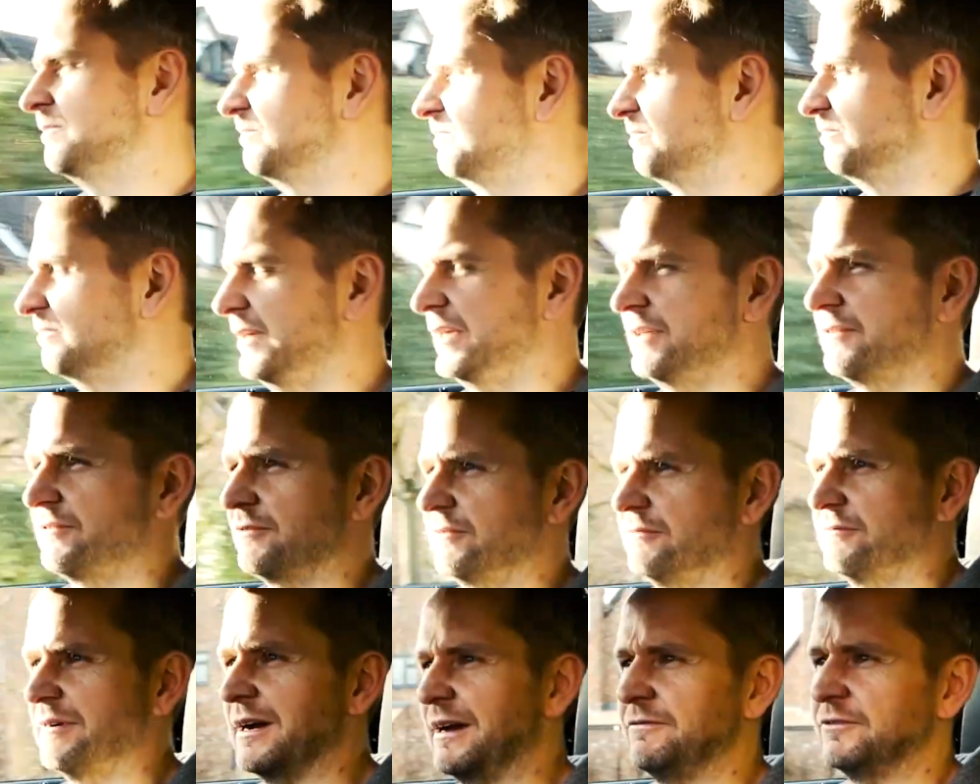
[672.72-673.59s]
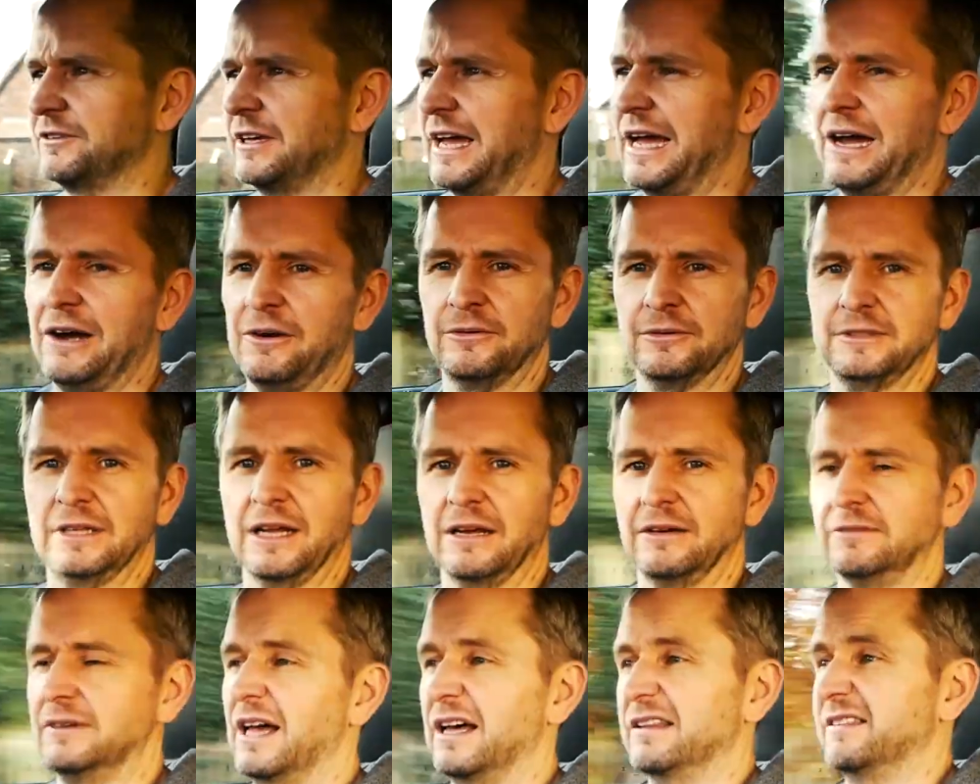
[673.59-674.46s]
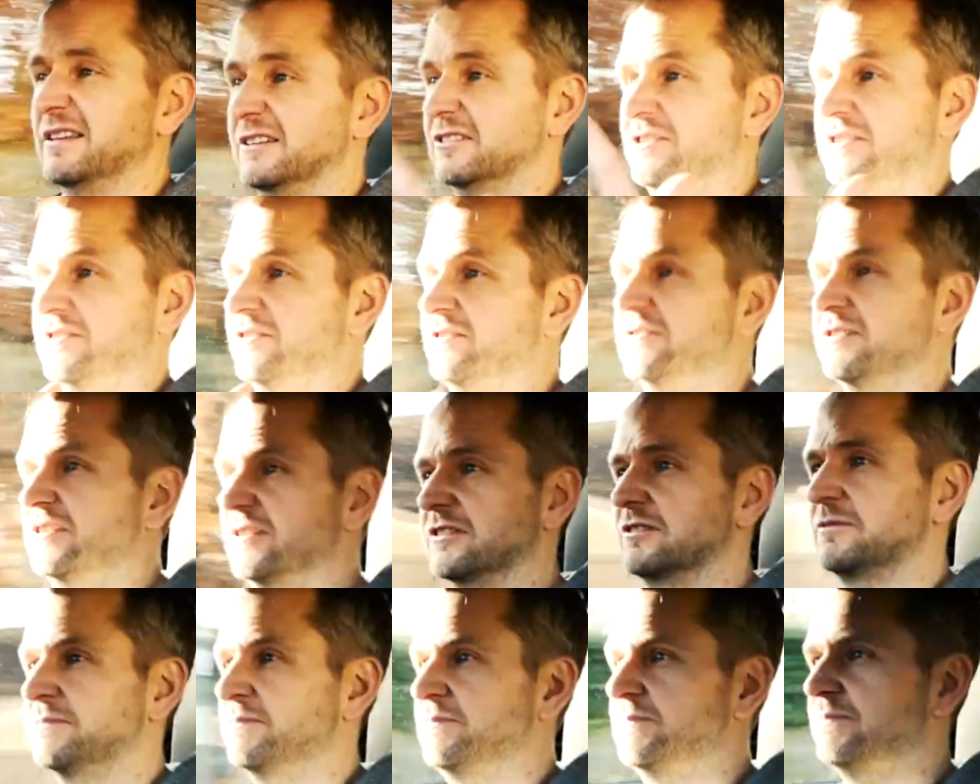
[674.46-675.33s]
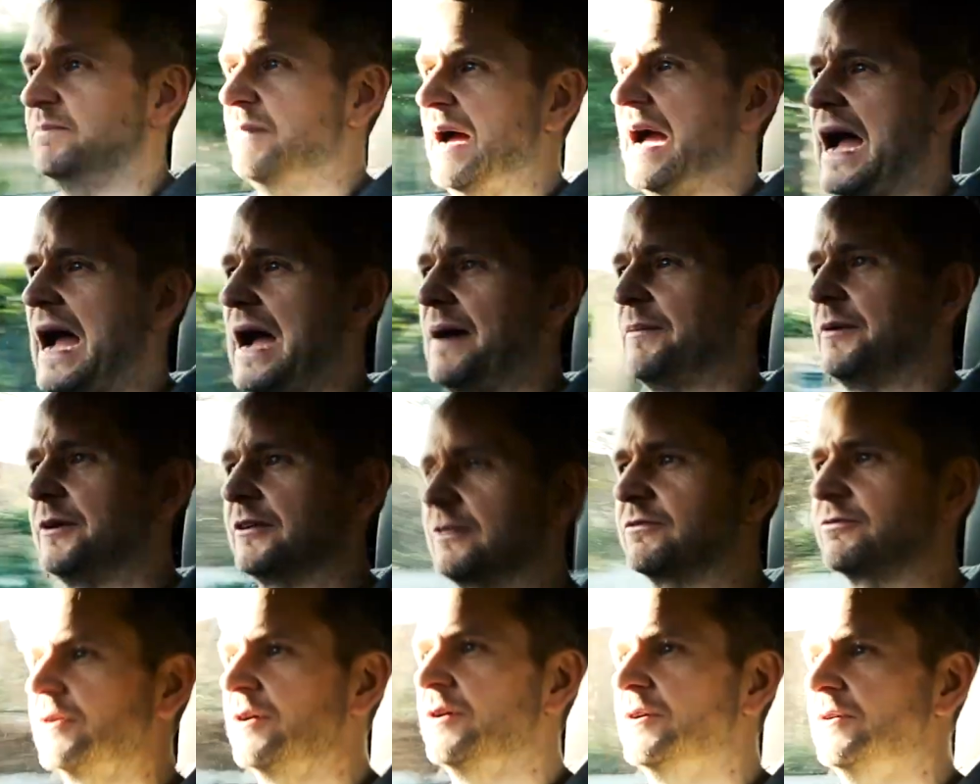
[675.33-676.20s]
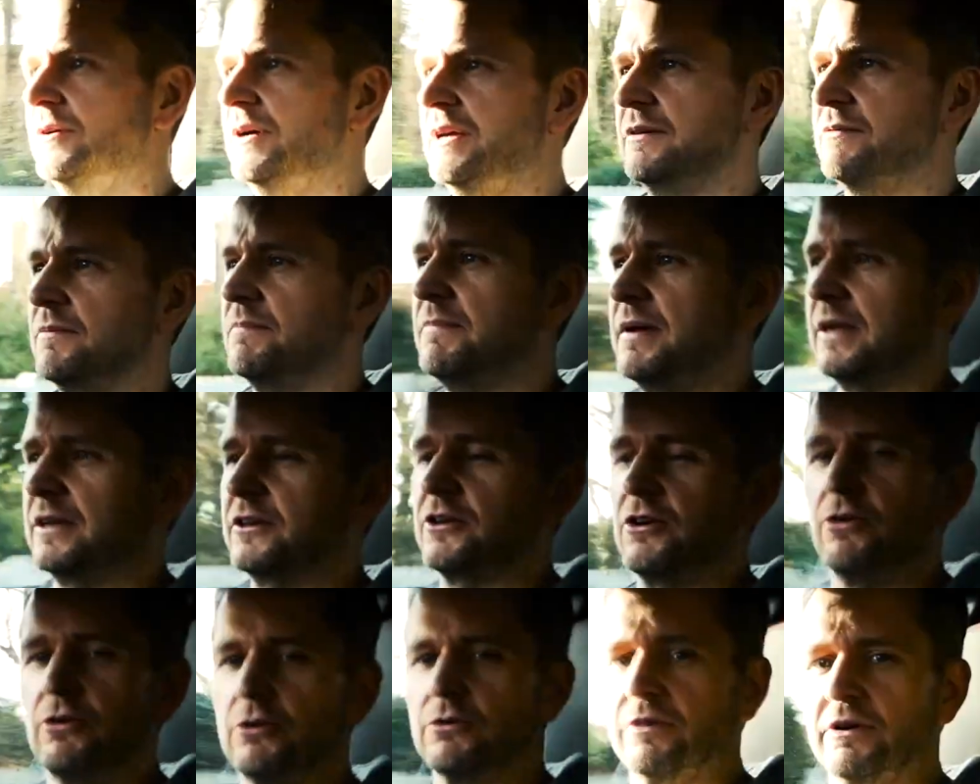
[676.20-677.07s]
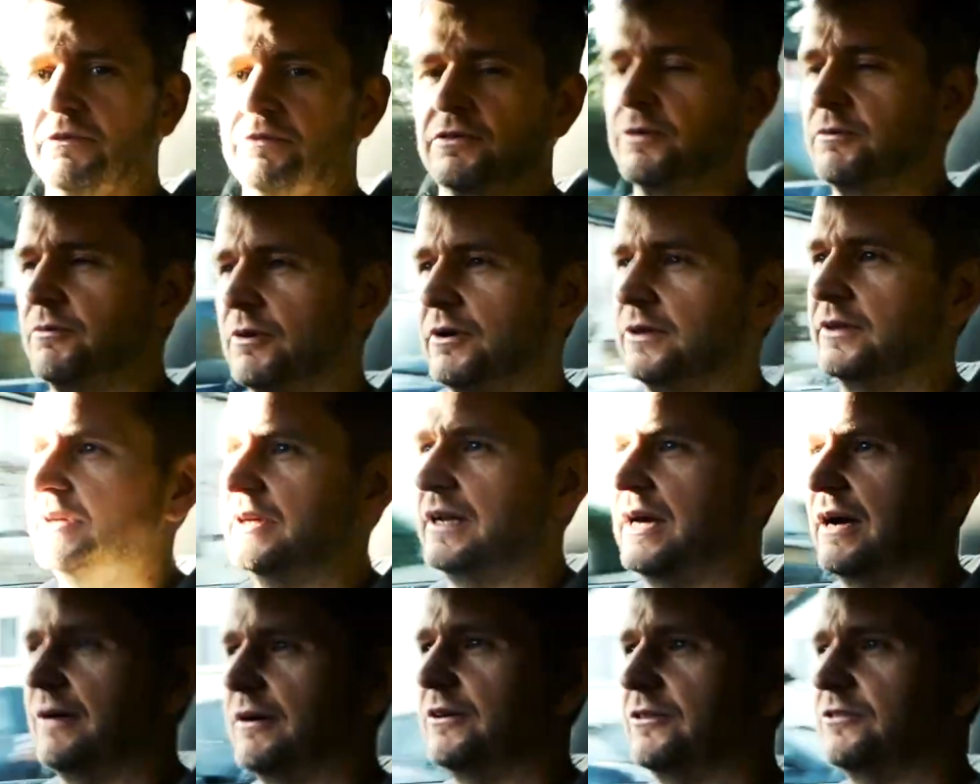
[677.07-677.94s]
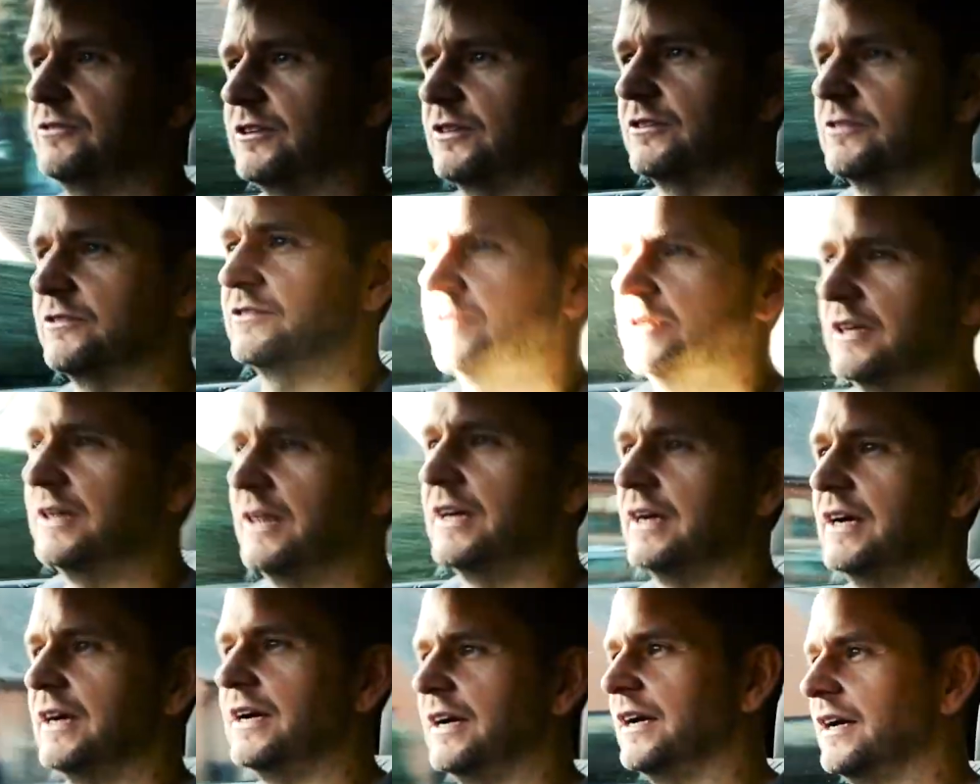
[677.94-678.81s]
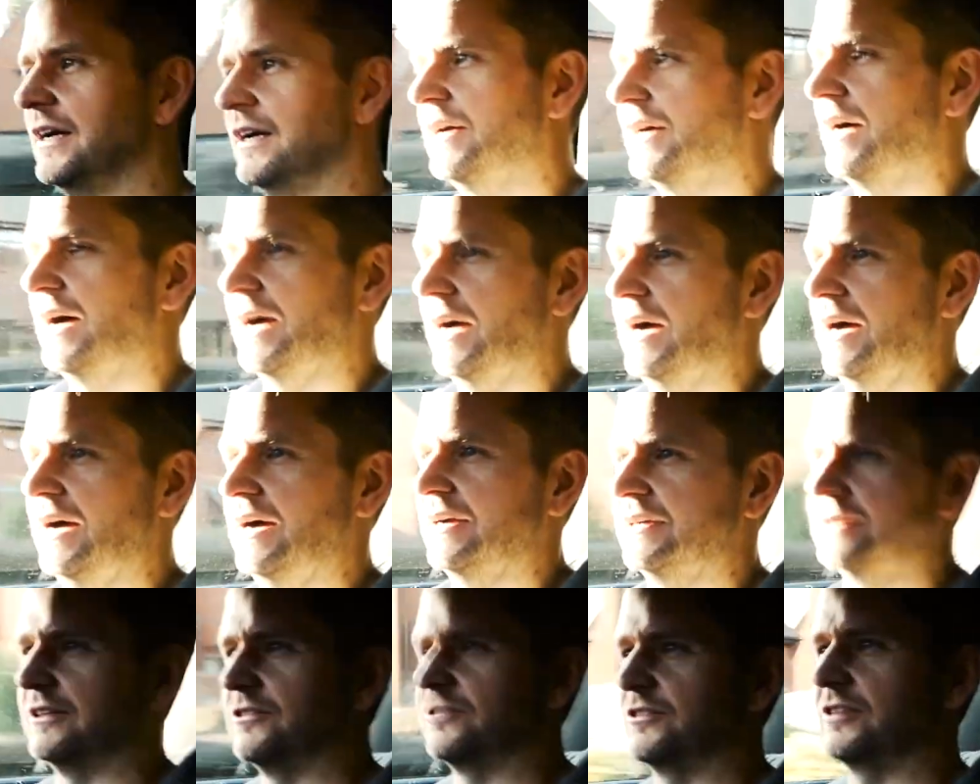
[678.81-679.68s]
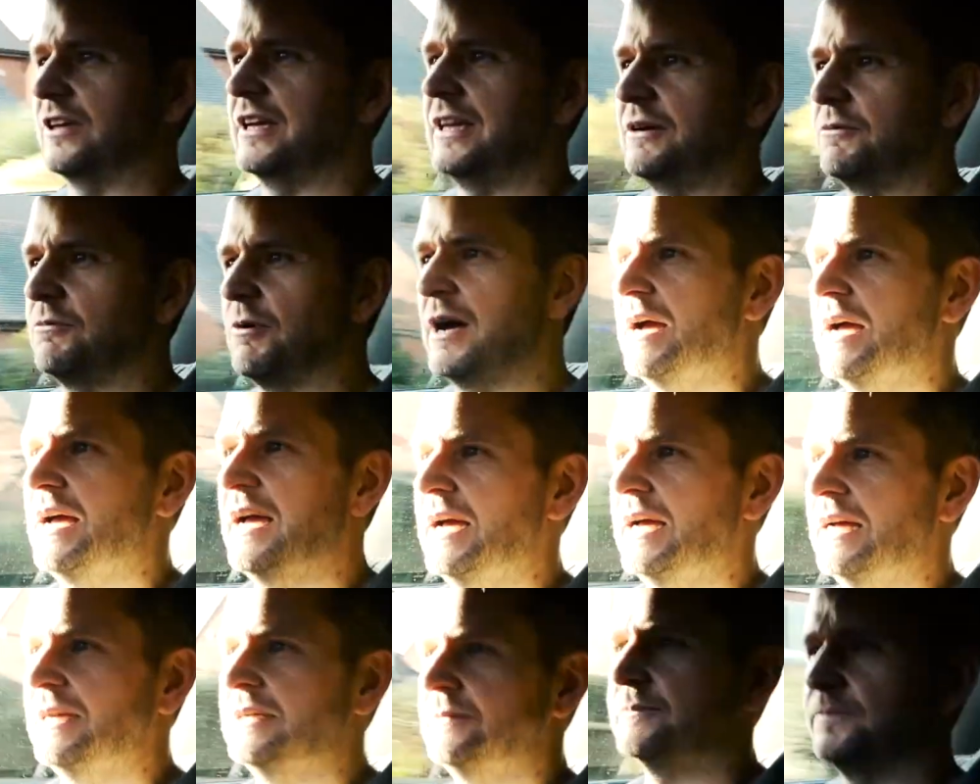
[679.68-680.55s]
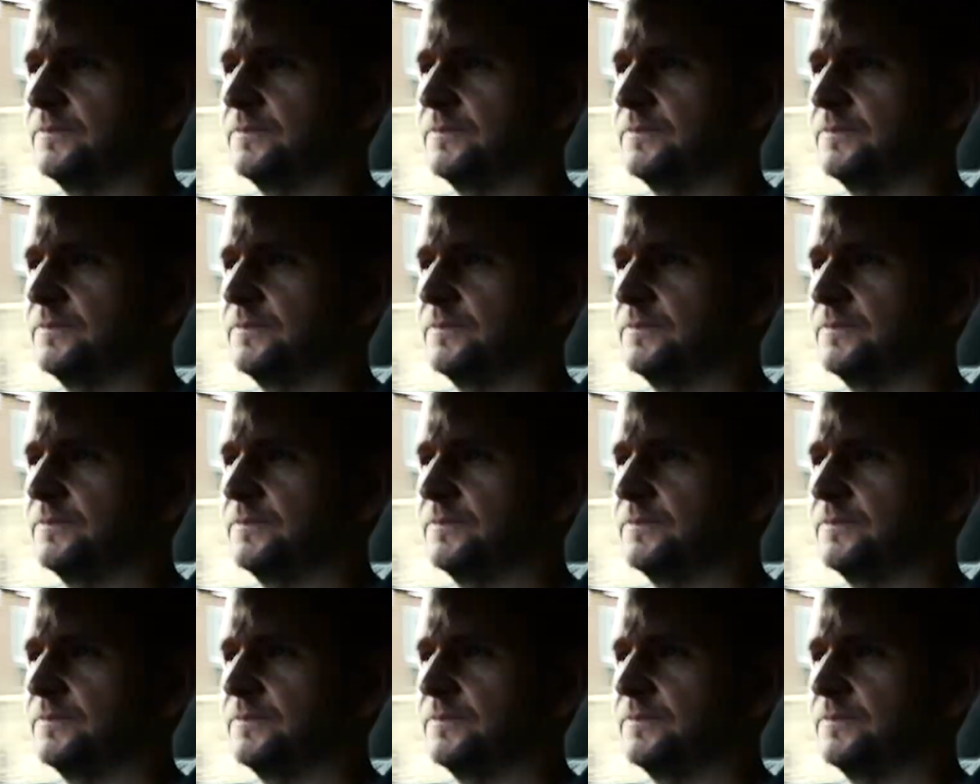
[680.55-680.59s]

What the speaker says: metering the revs out, nothing. Just hammer through, even mid-corner if you want. It's just, I can see where